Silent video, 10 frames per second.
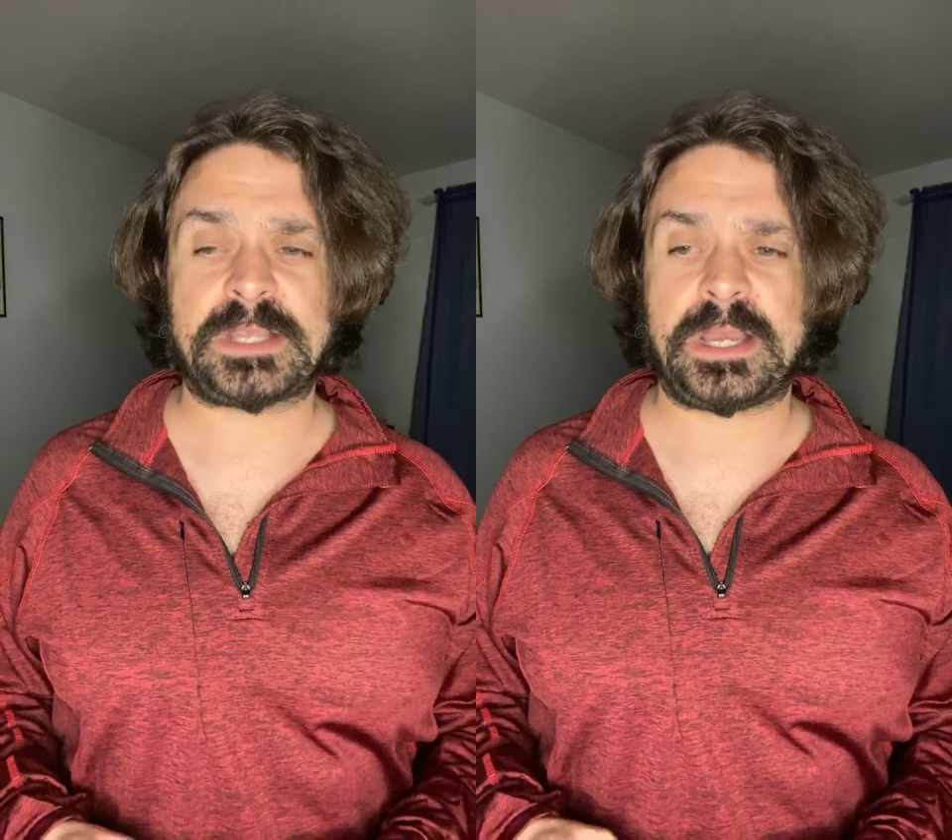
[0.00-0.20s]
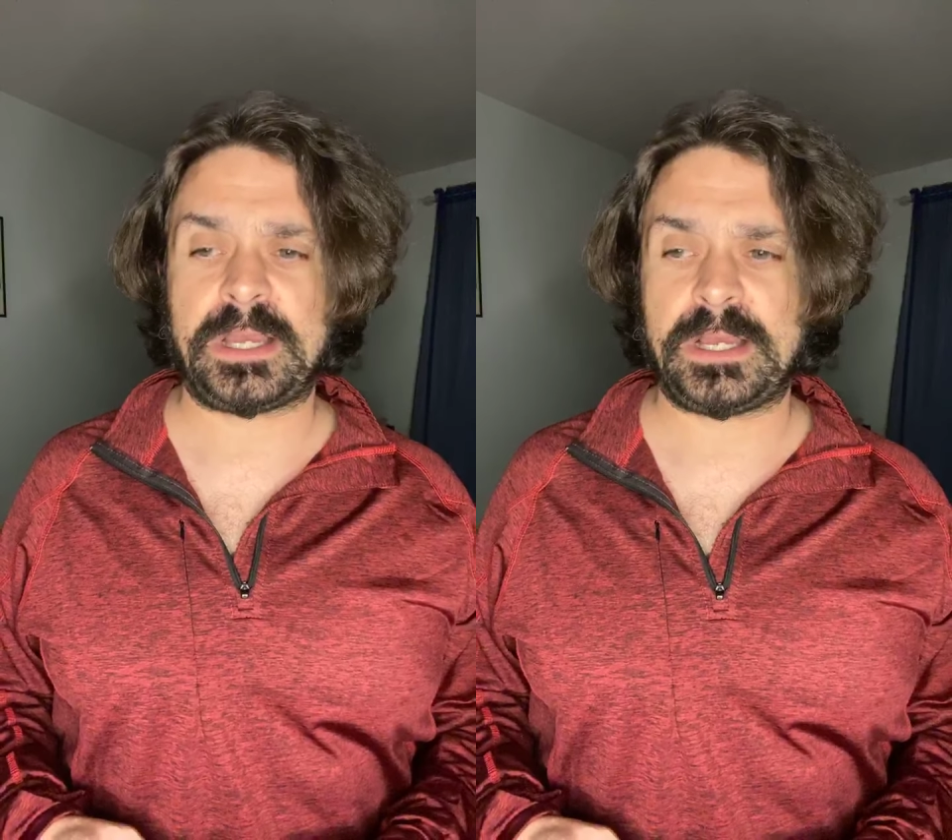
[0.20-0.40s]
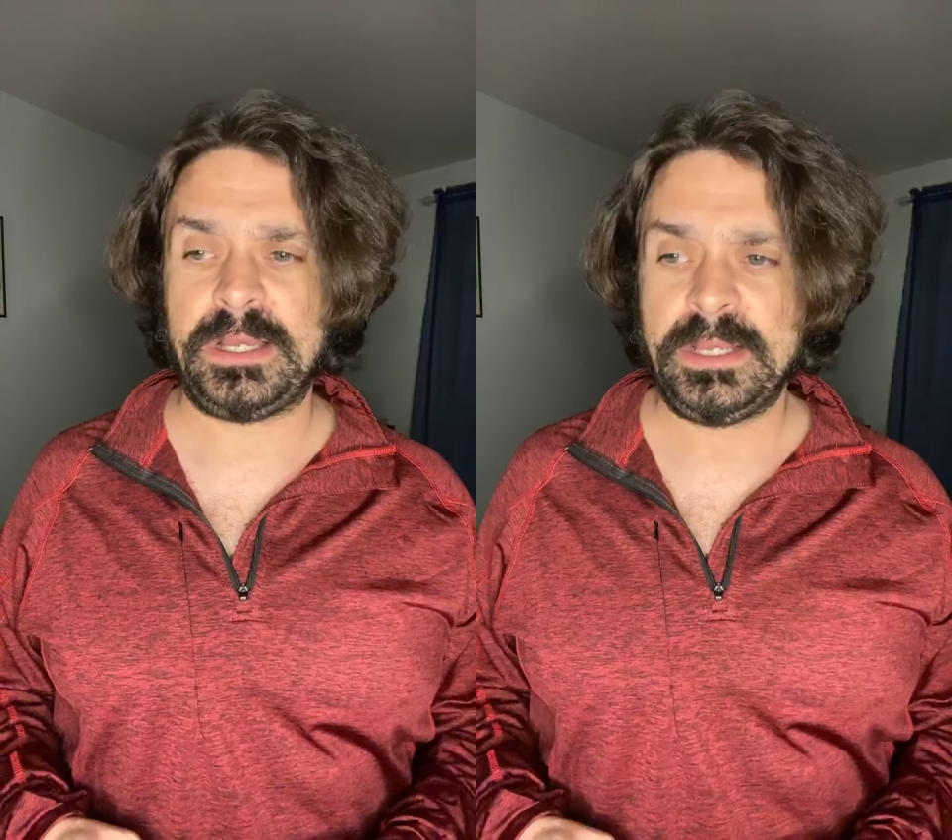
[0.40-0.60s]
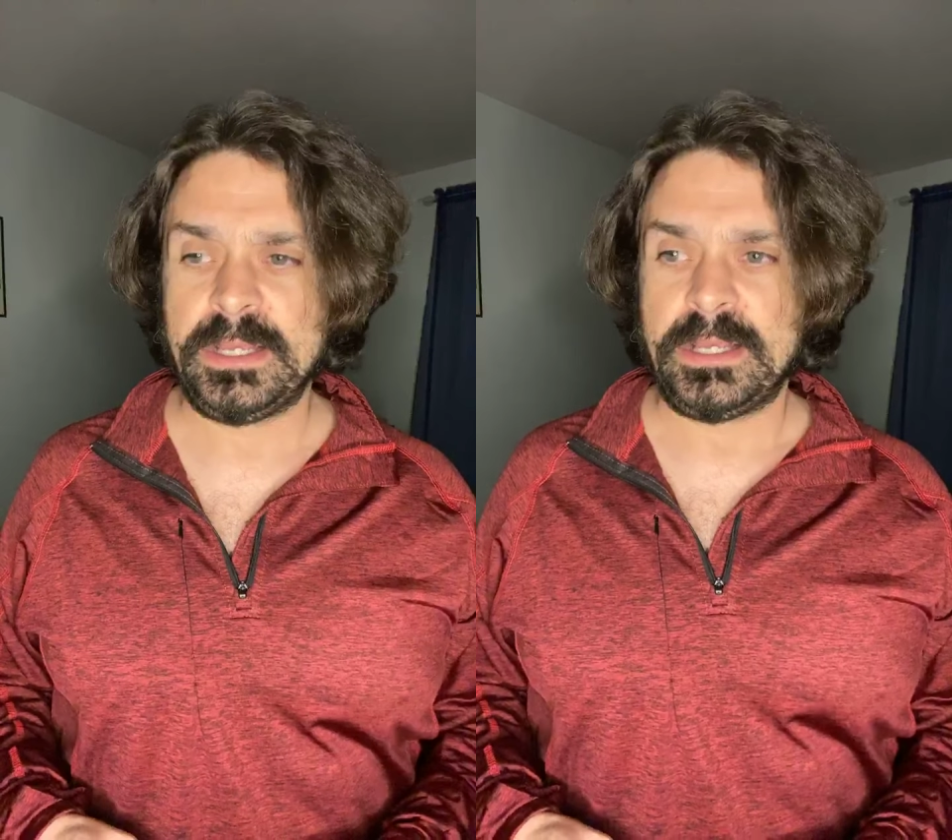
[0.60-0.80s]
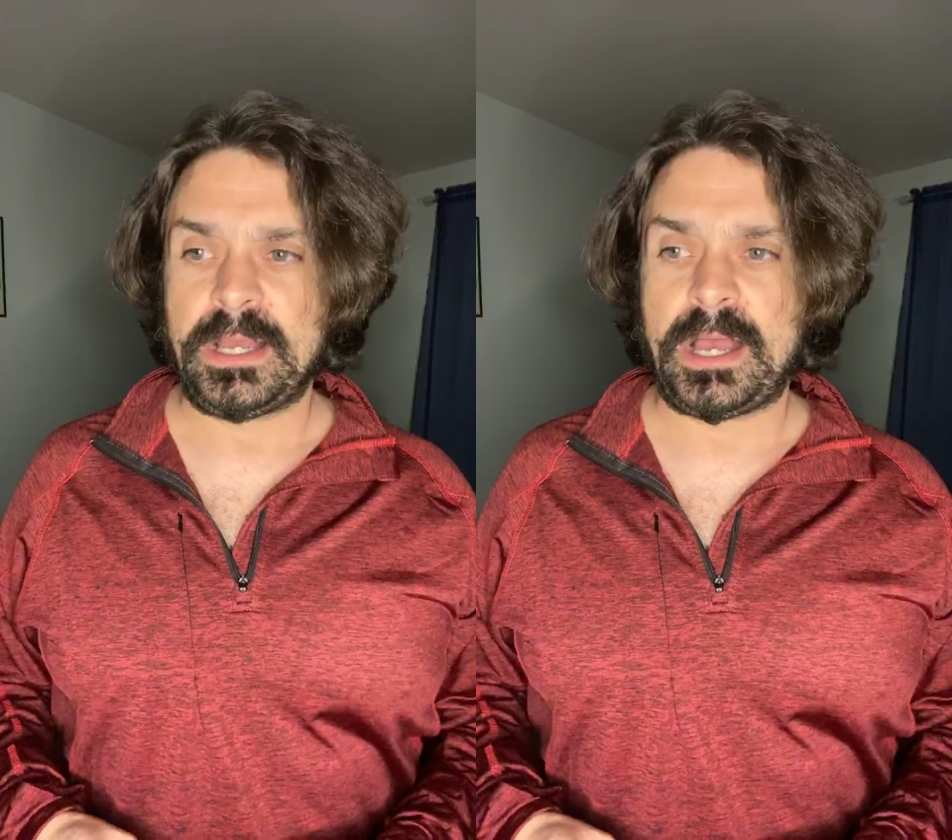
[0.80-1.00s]

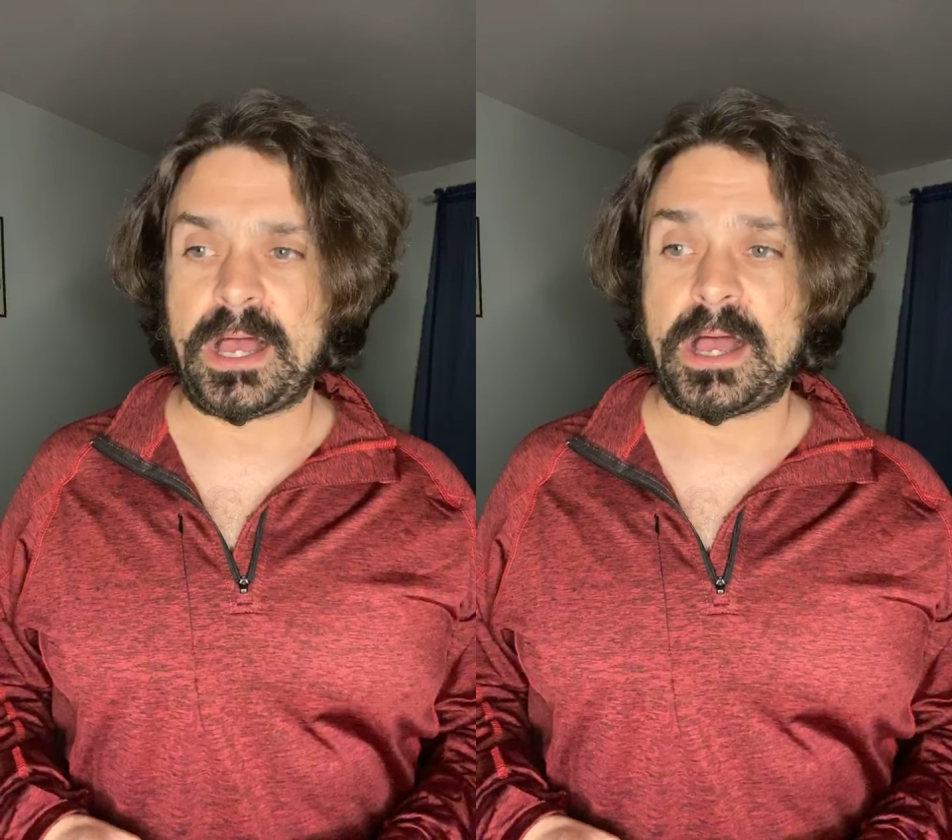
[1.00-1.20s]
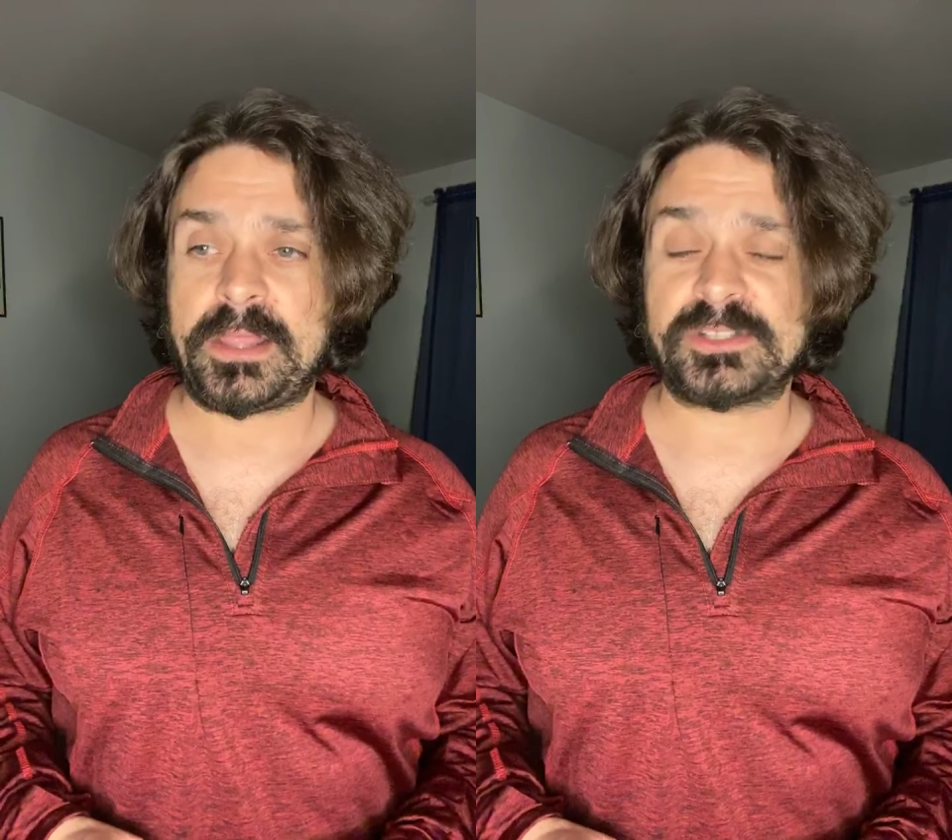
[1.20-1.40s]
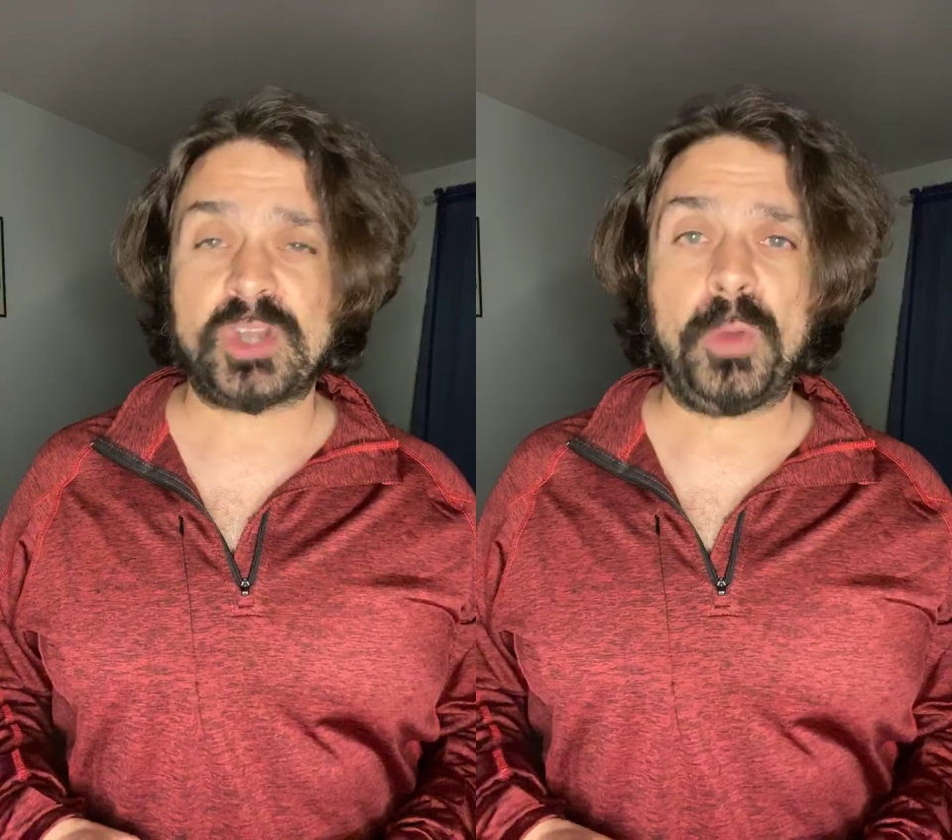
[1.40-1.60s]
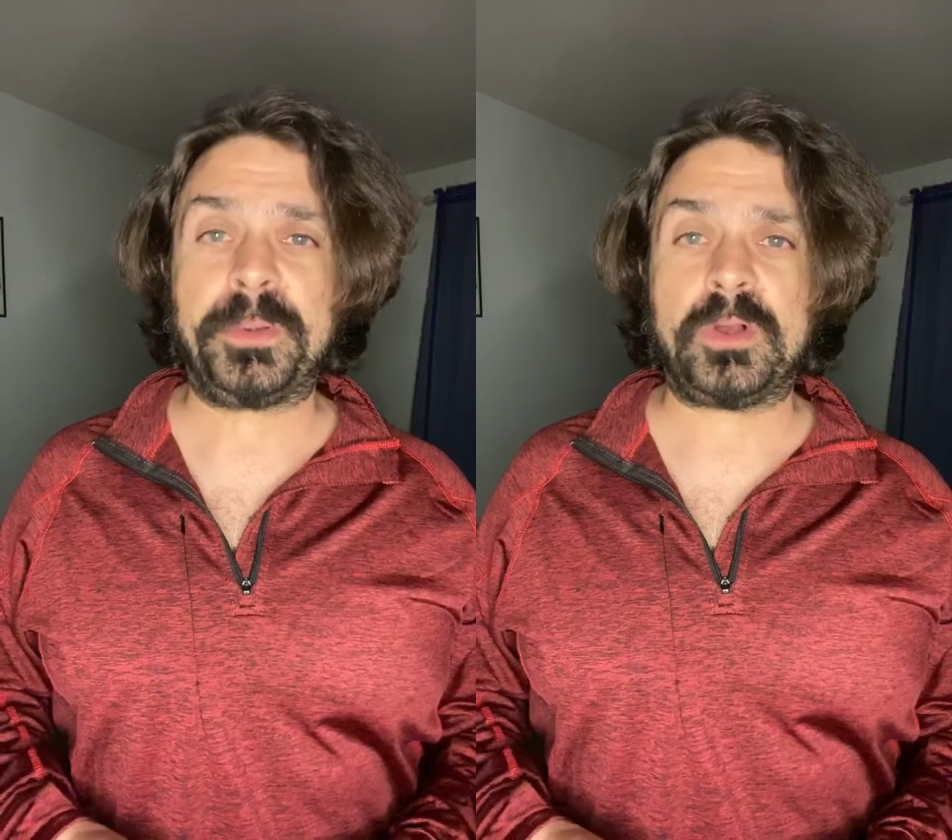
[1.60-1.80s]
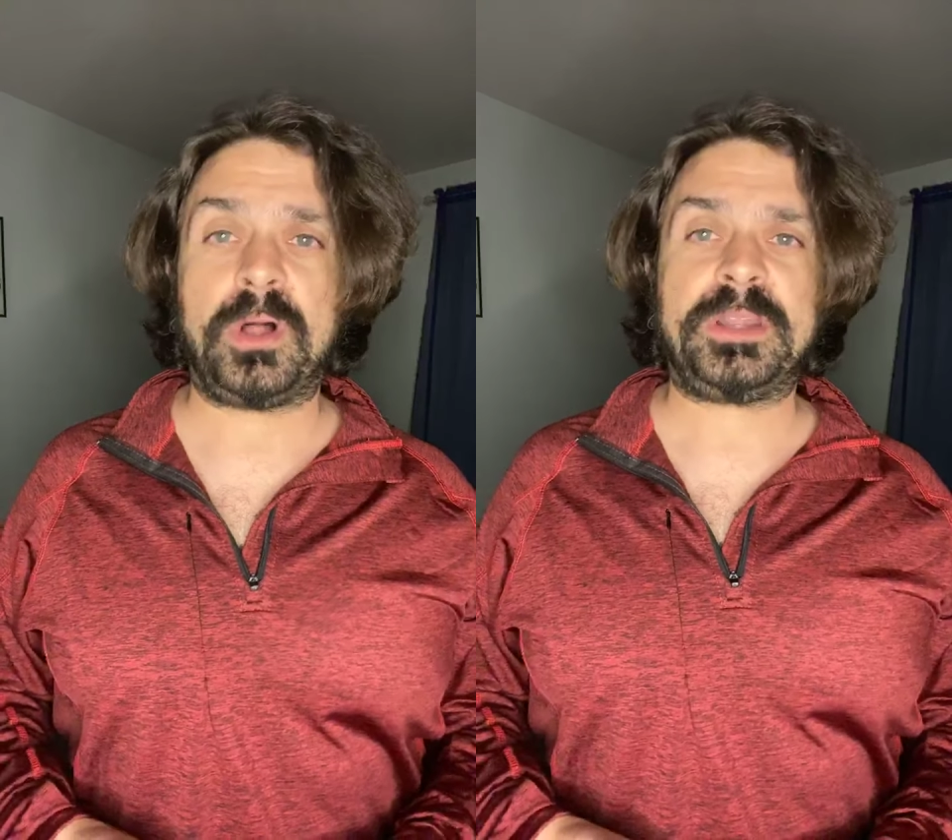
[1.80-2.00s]
There's an open
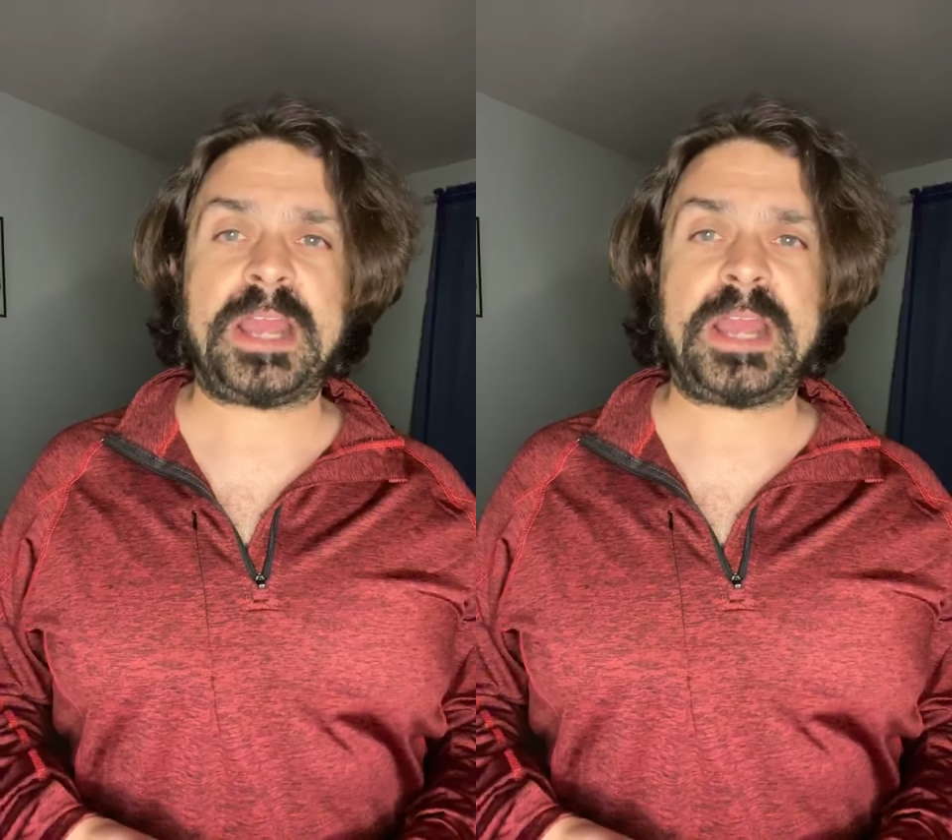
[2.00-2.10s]
call on